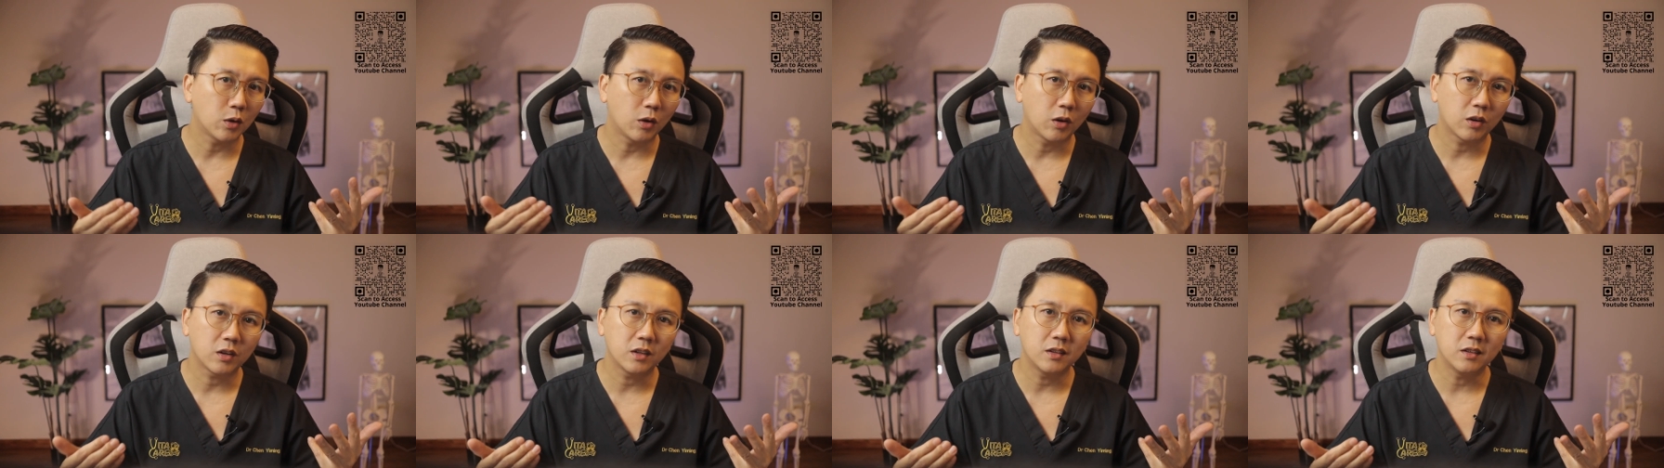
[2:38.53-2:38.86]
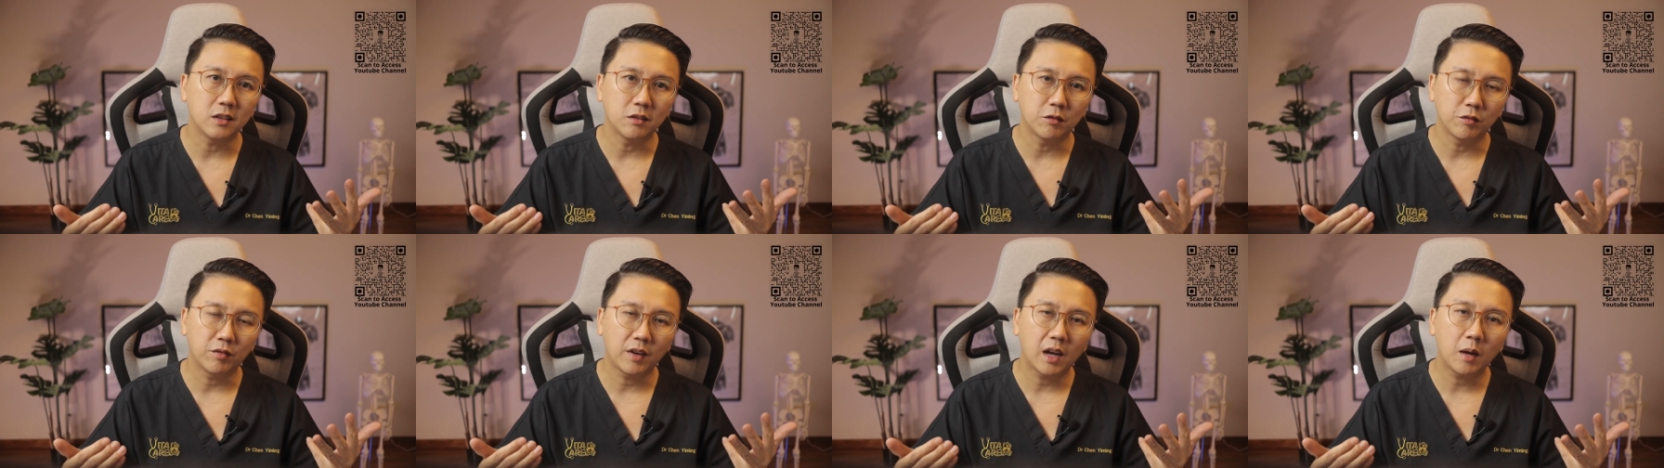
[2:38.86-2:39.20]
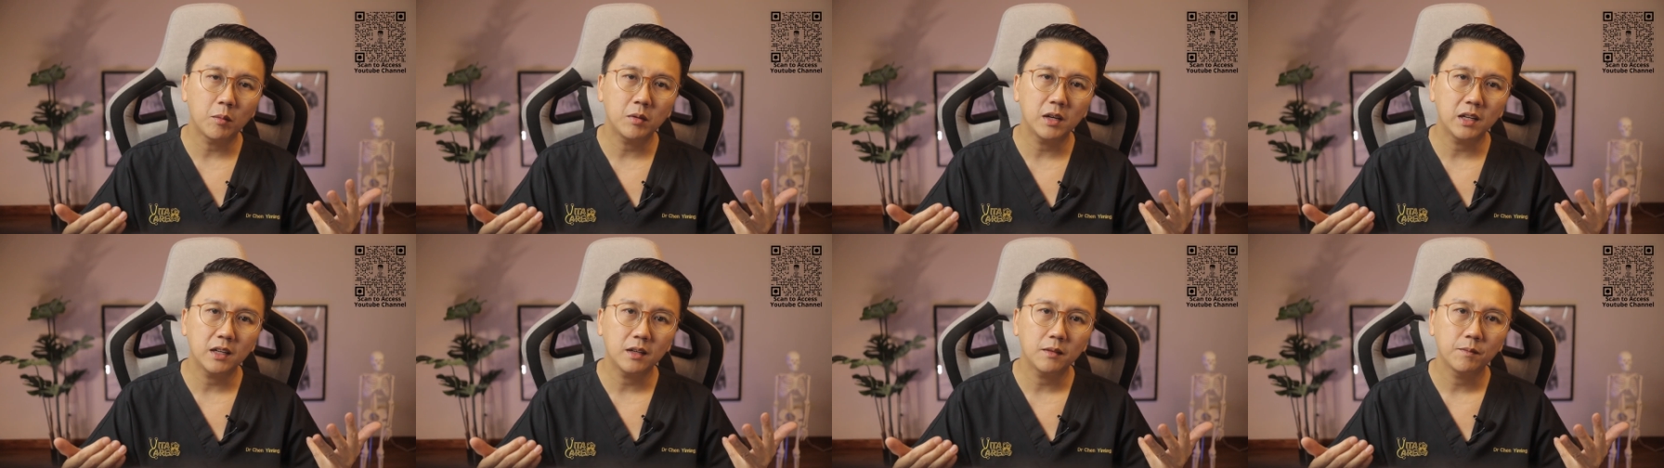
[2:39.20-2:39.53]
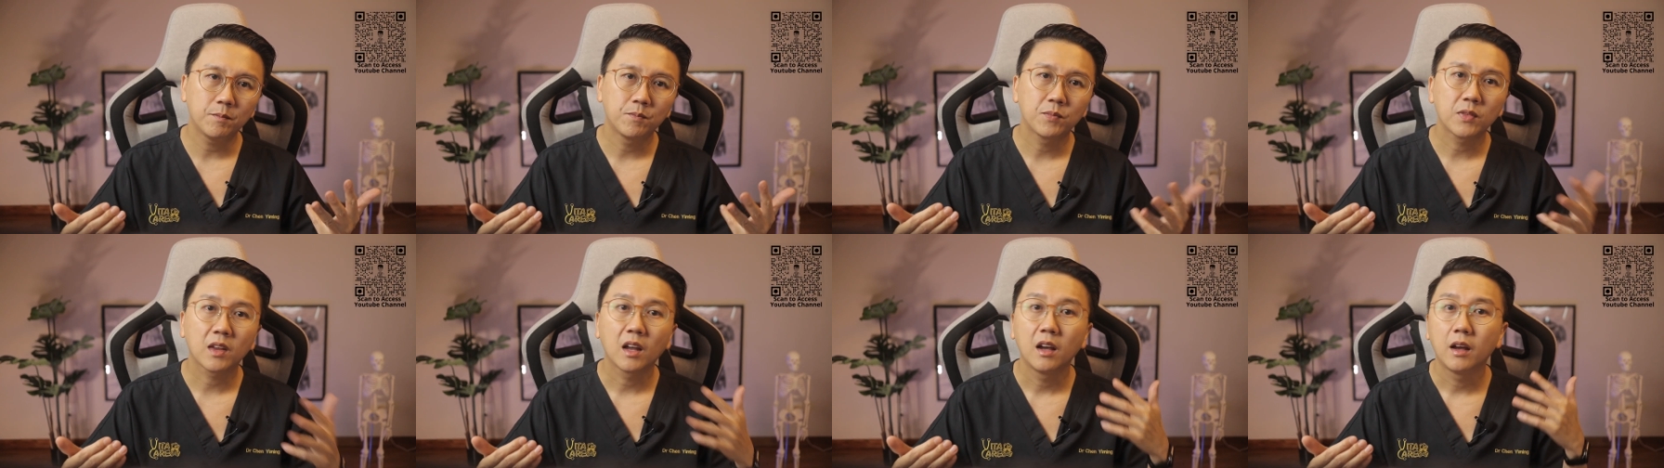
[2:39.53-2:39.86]
to occur in the
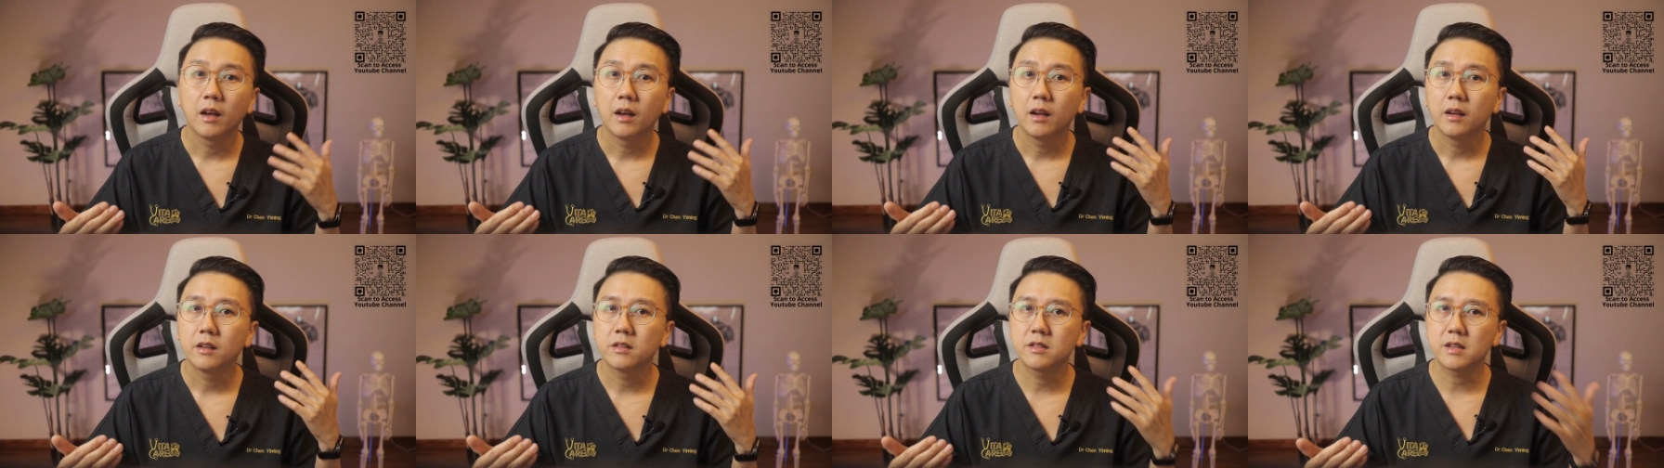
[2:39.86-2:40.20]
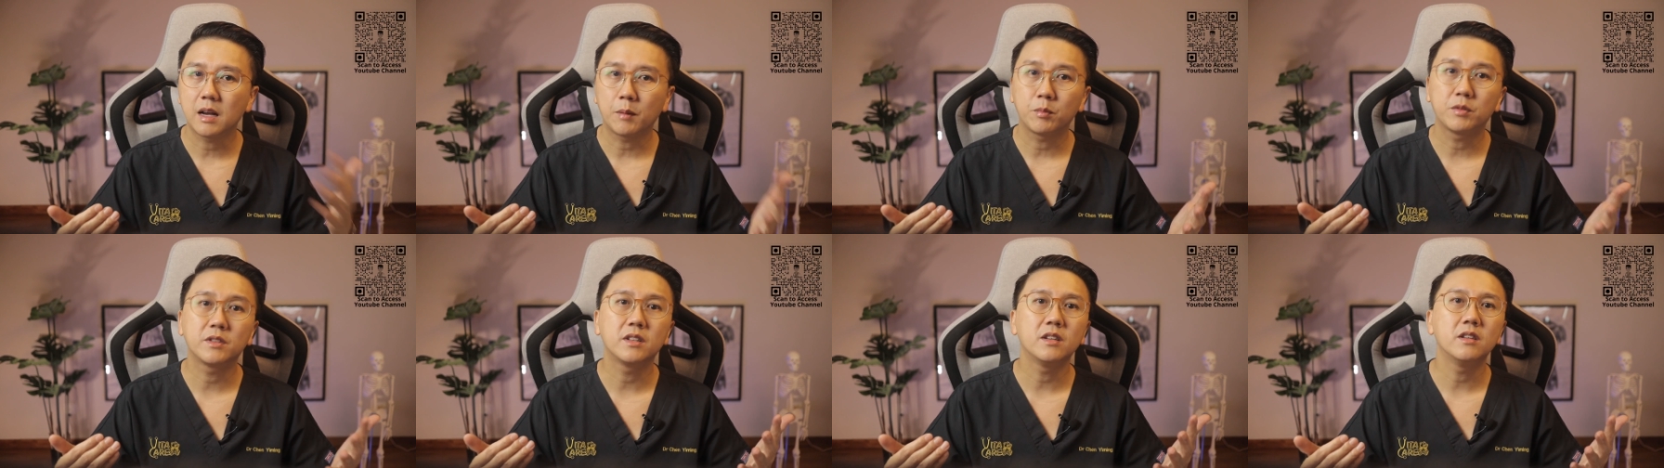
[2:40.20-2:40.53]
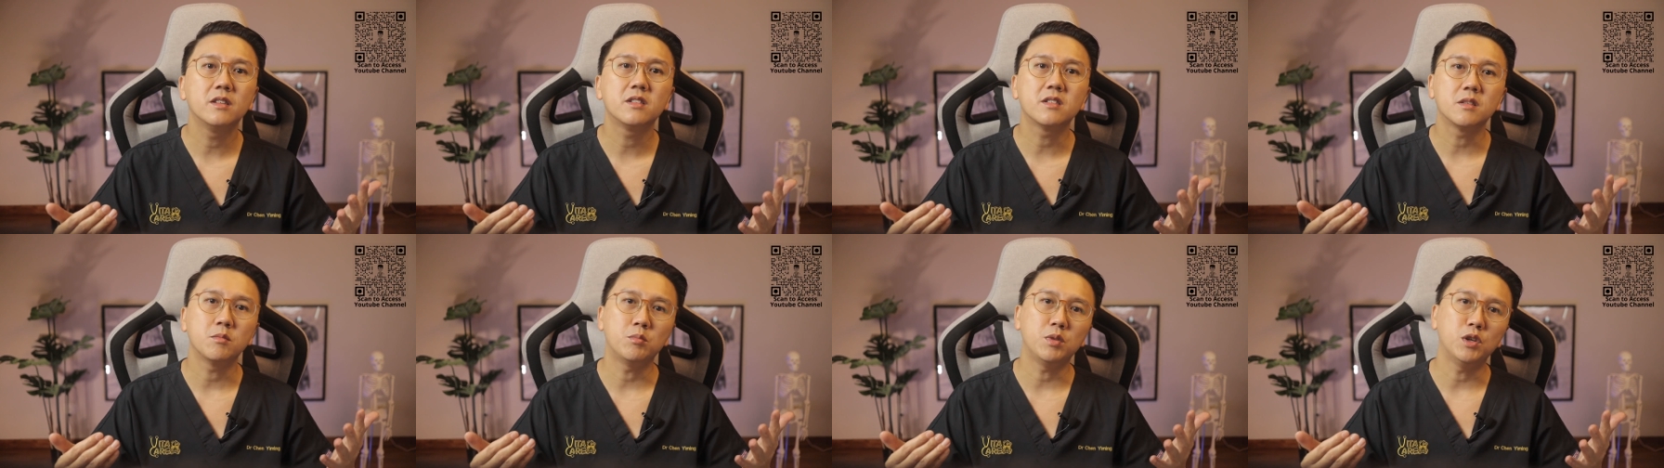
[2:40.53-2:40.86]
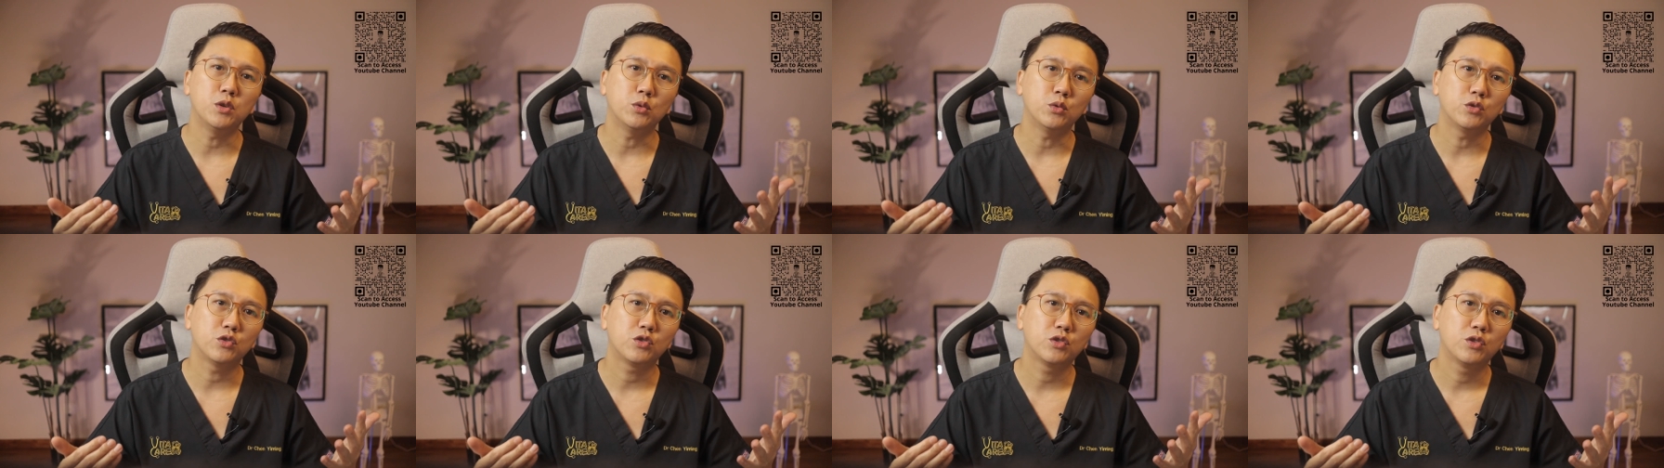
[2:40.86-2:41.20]
family. Substance
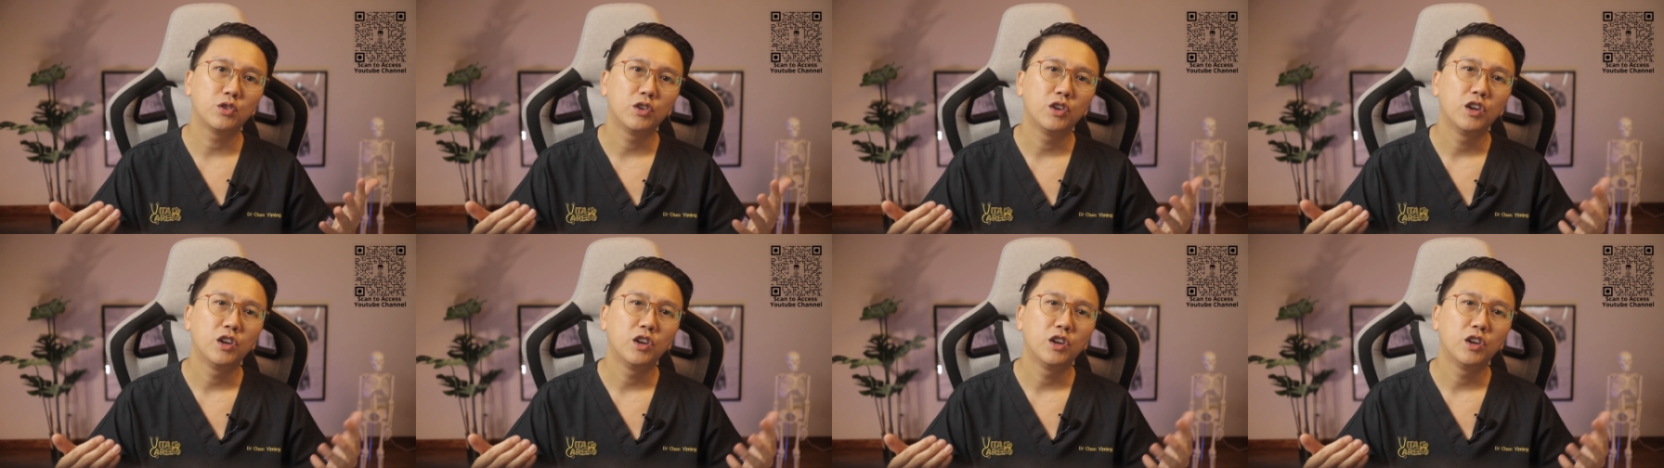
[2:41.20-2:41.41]
abuse.